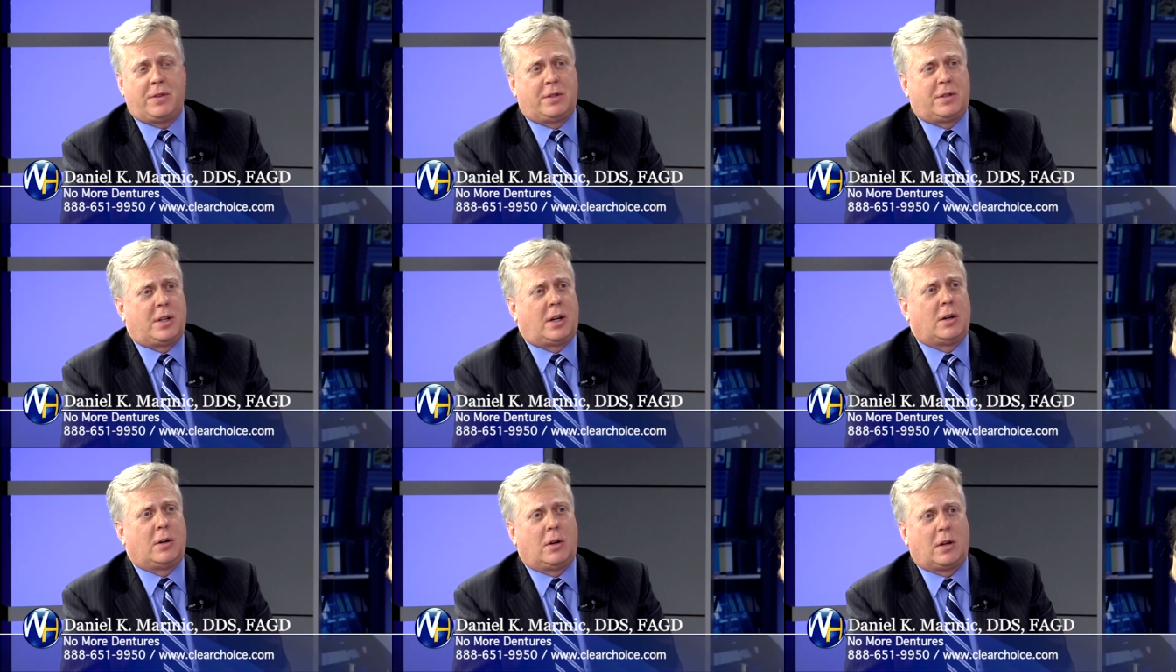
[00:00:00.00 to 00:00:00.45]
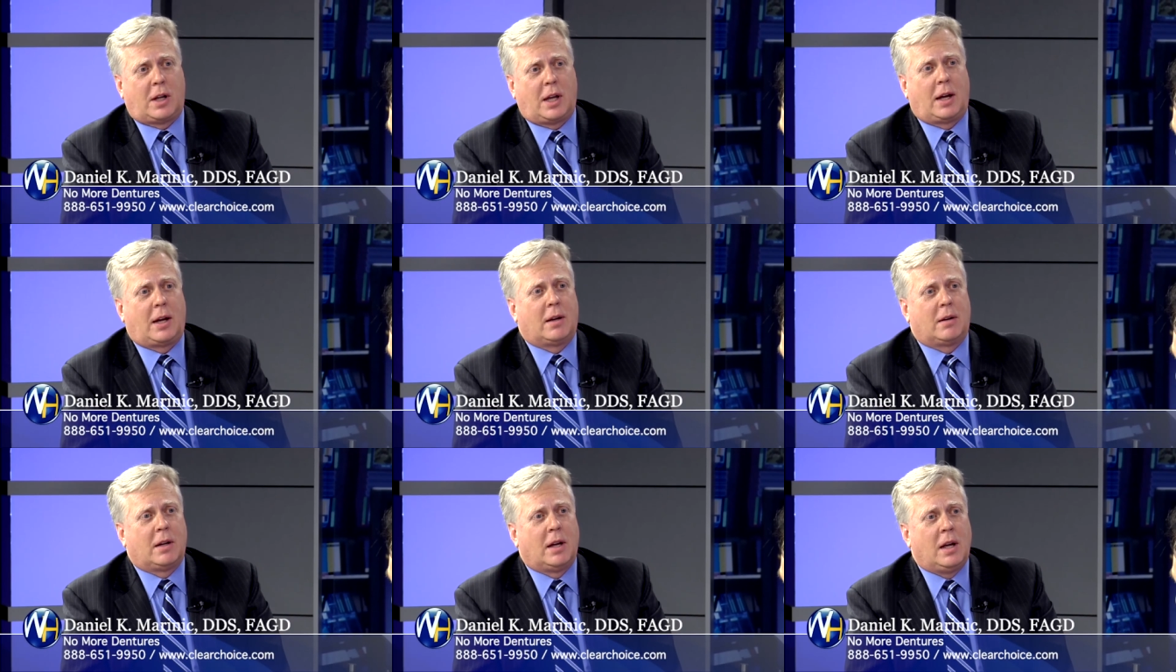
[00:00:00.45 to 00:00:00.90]
is there
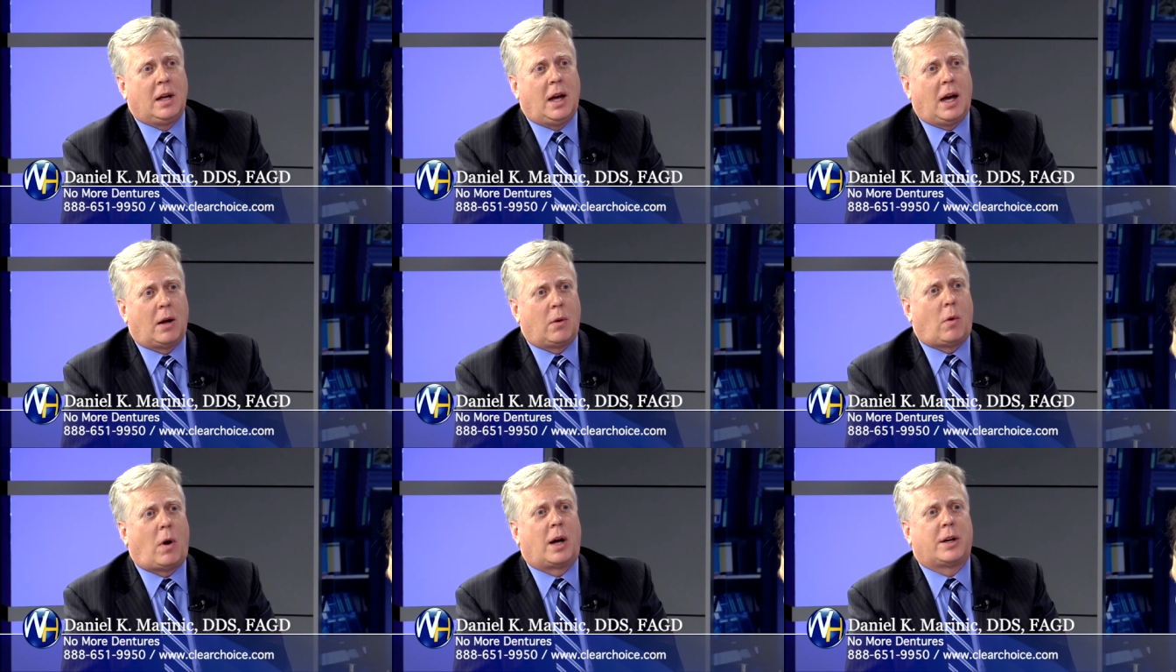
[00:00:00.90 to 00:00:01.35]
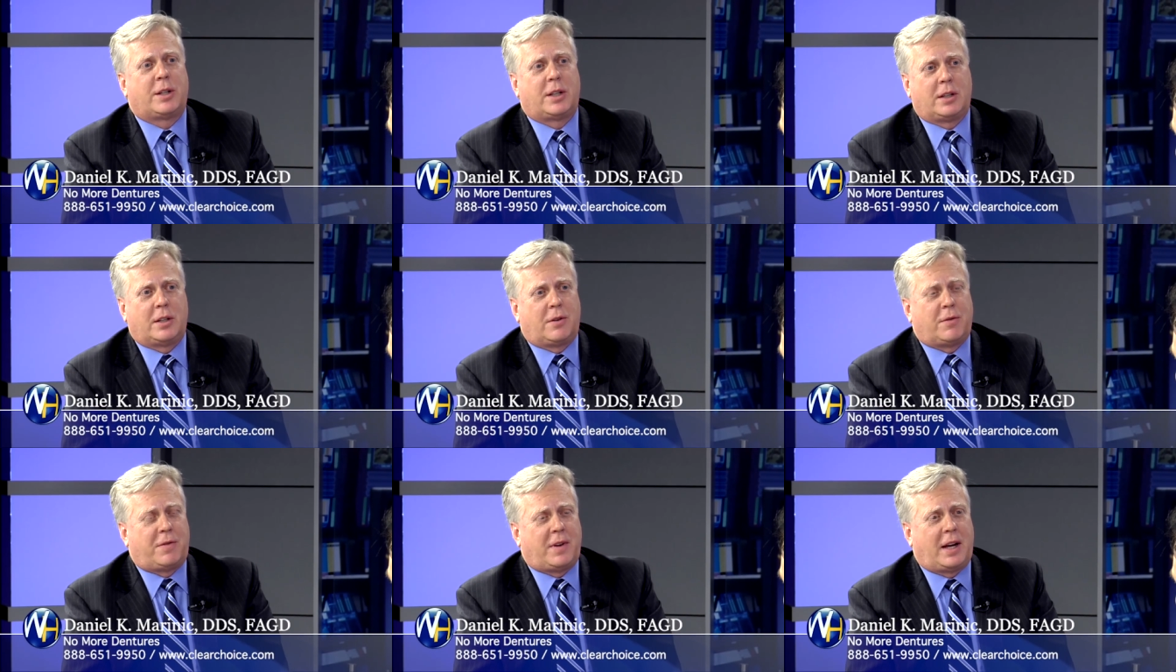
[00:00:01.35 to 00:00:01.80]
looking and watching
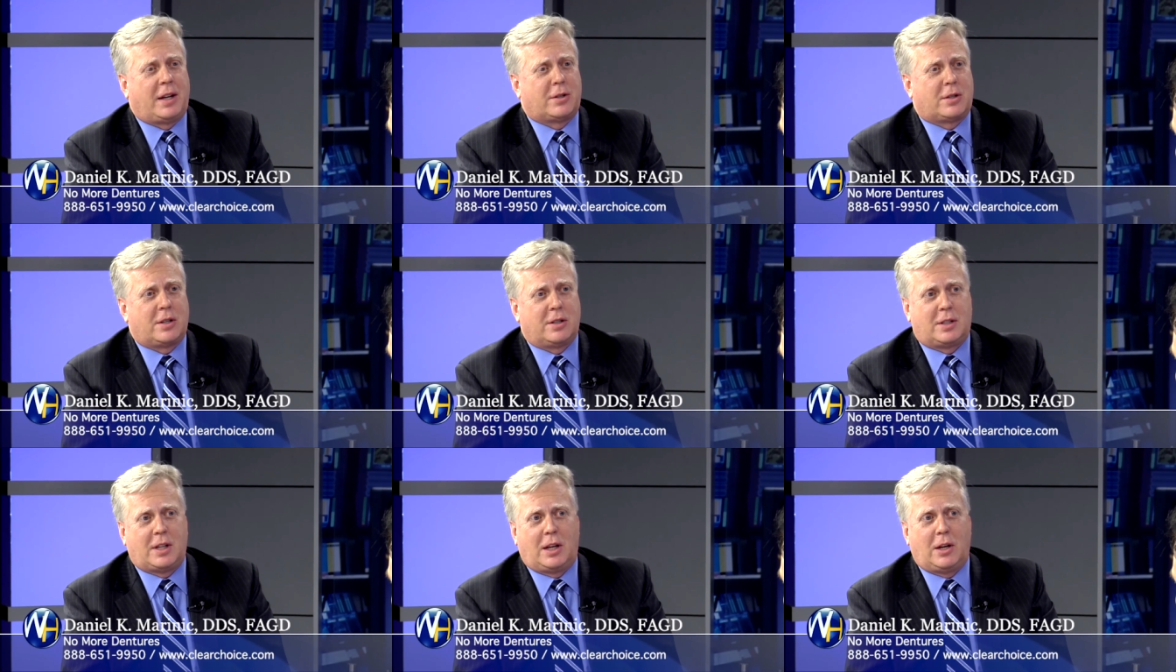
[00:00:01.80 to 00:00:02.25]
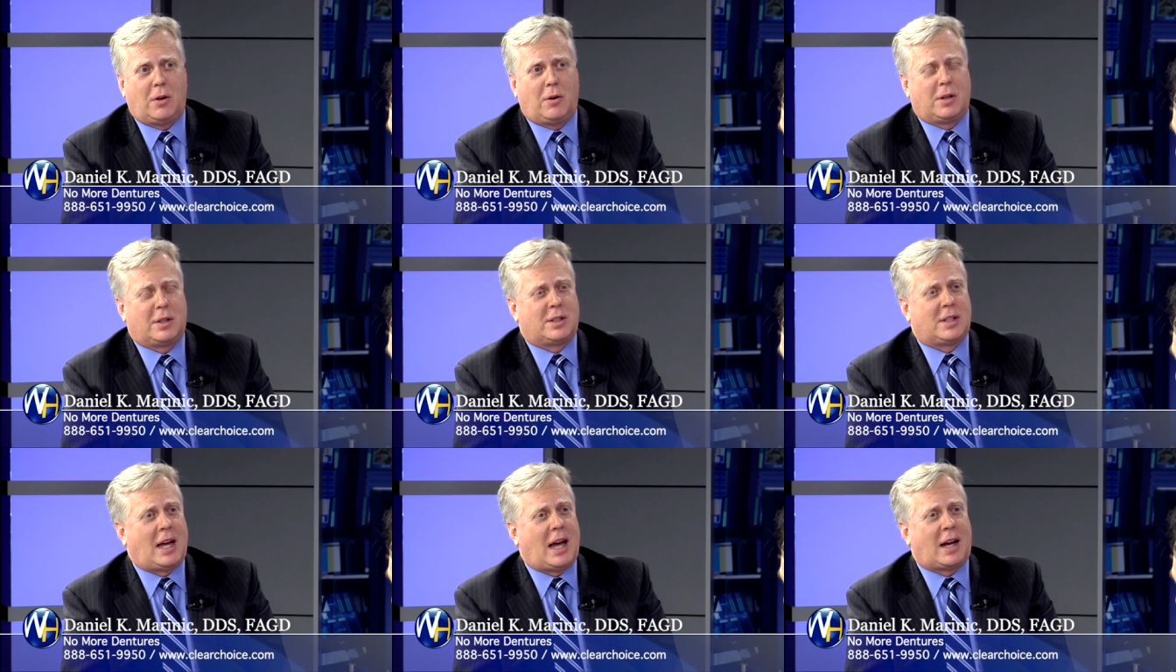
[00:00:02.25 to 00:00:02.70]
their face because they know
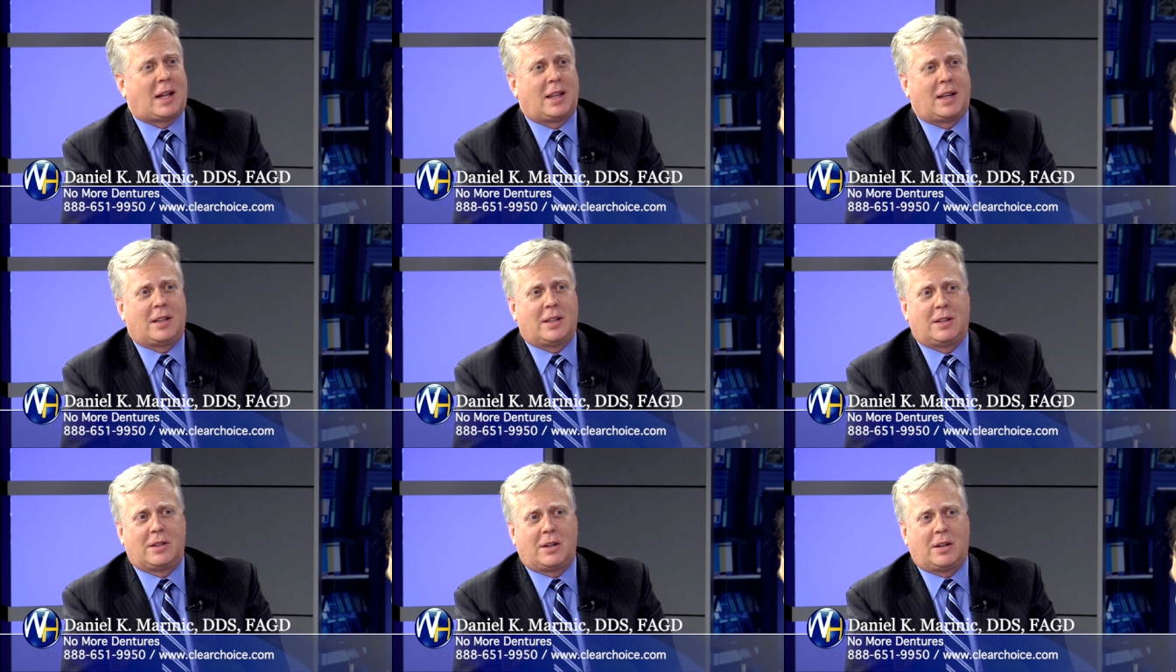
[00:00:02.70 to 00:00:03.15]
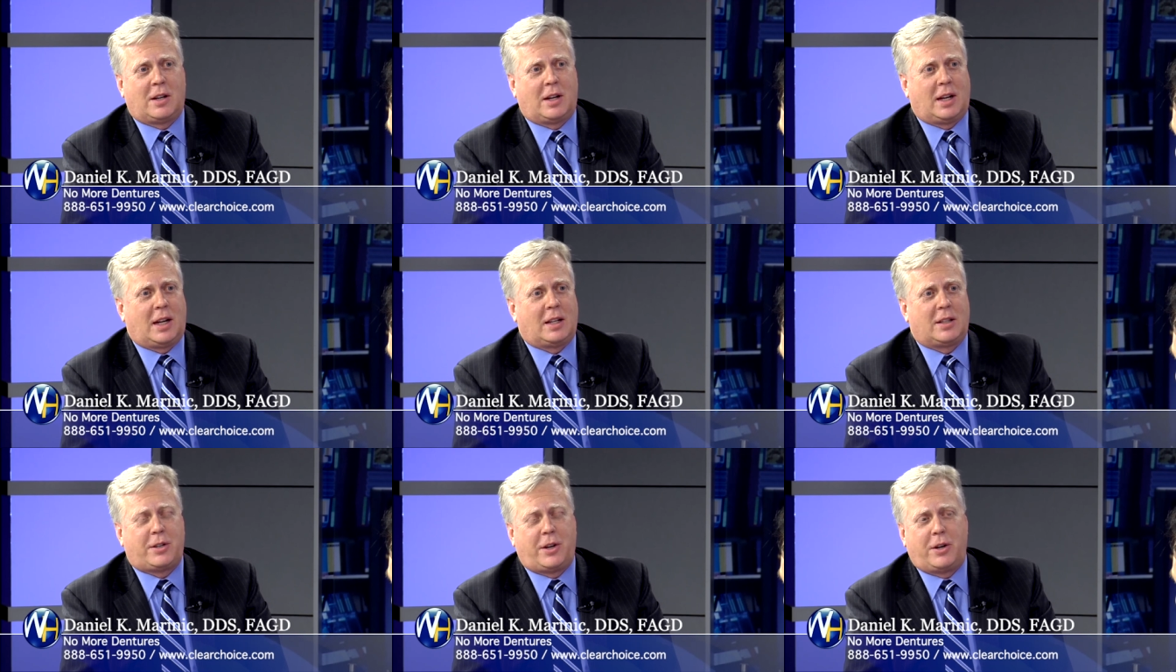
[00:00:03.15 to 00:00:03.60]
exactly that they're going to
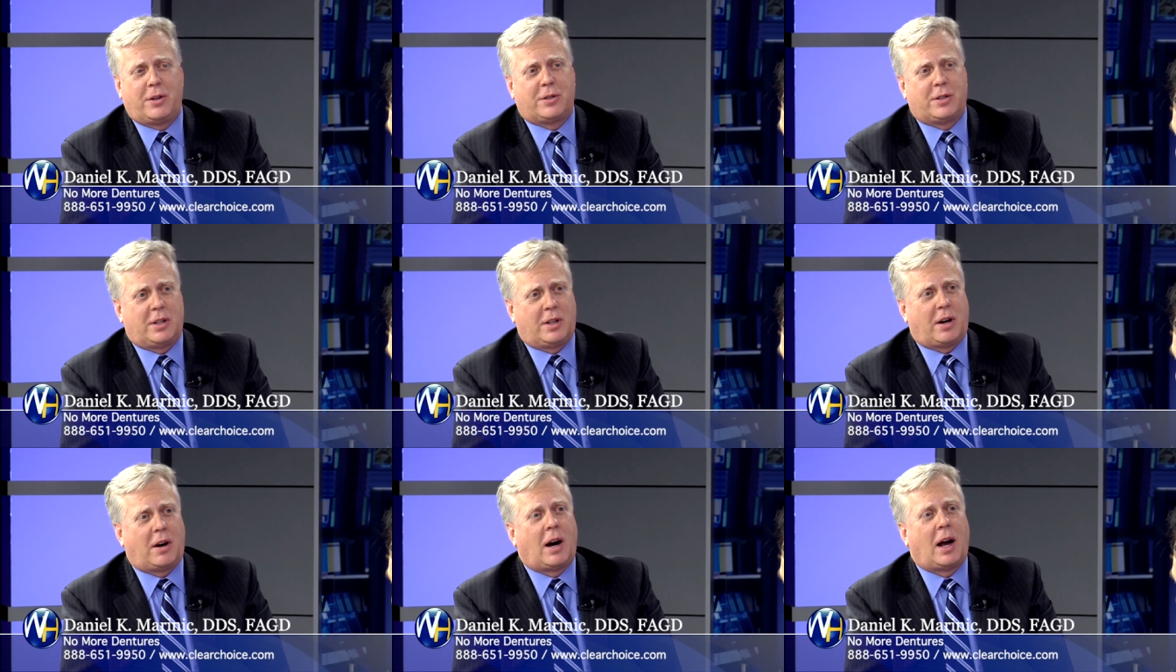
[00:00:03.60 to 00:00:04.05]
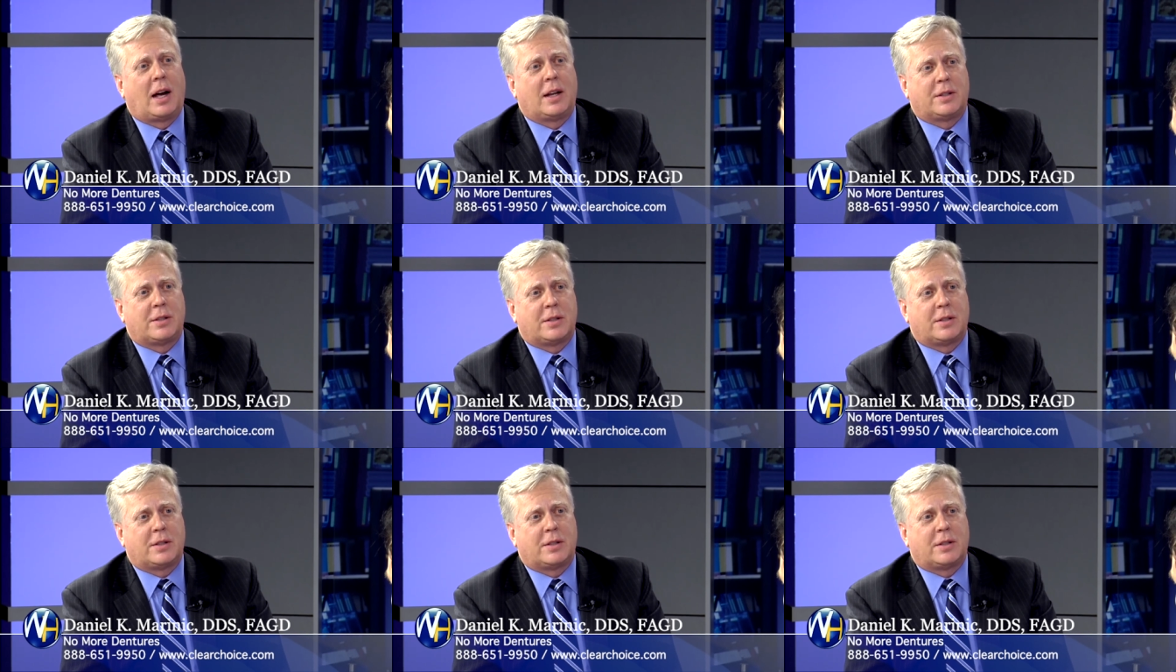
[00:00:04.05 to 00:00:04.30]
get tears in their eyes.